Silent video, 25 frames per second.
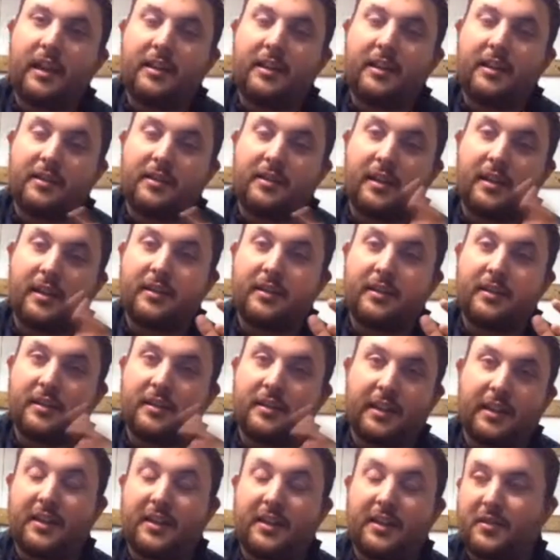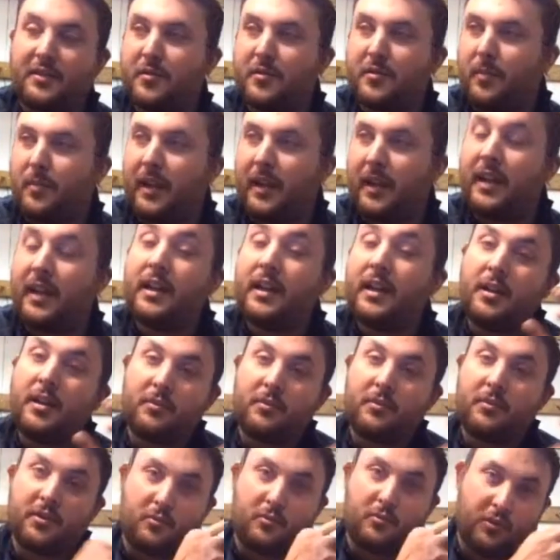and uh, the gun split
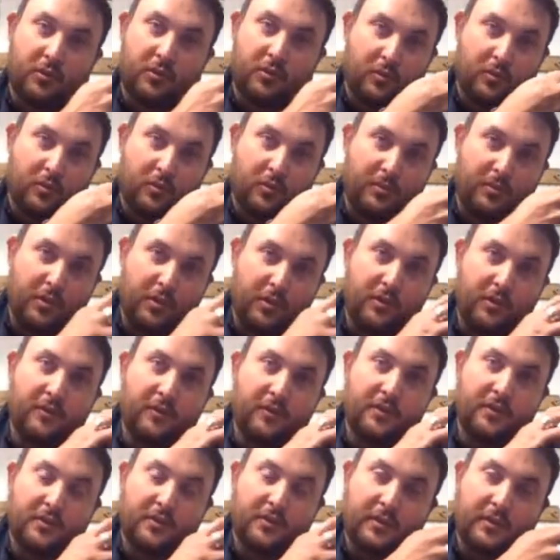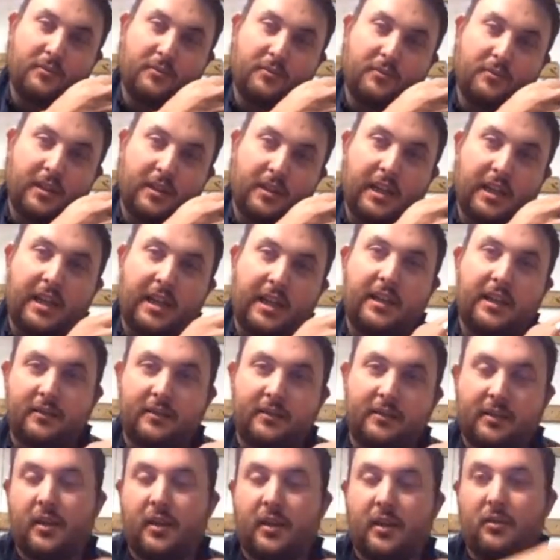because wood will move and twist with heat and